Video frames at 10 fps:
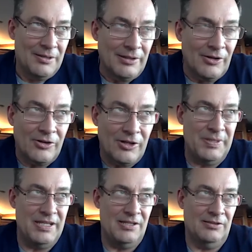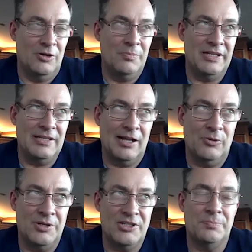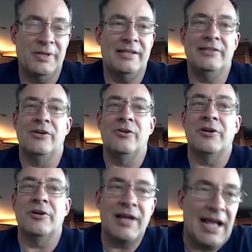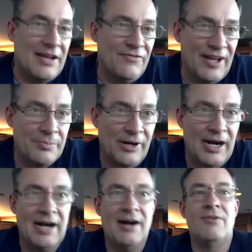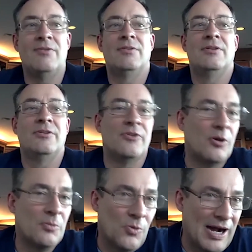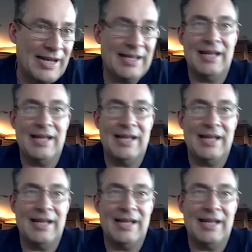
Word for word: you know, could be a little bit yellowish, but, you know, or afebrile, normal white